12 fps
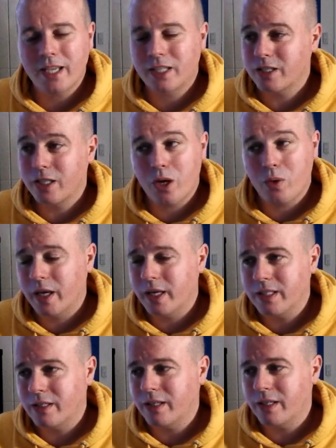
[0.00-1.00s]
because I know I
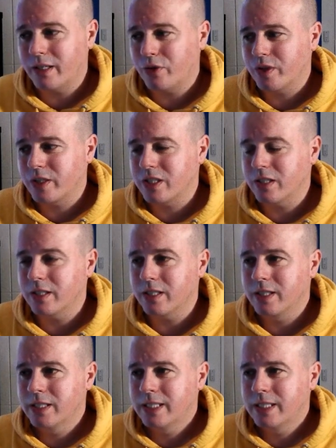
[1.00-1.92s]
did originally.